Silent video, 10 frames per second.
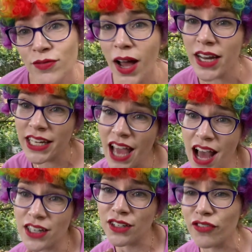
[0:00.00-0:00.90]
body
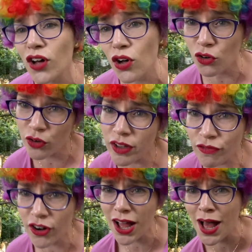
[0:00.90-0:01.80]
out of a rib
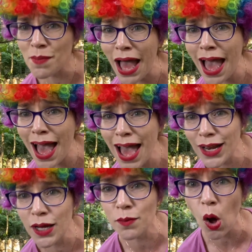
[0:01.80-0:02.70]
from
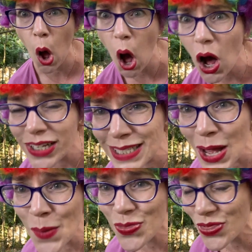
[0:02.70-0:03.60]
Adam. Awesome.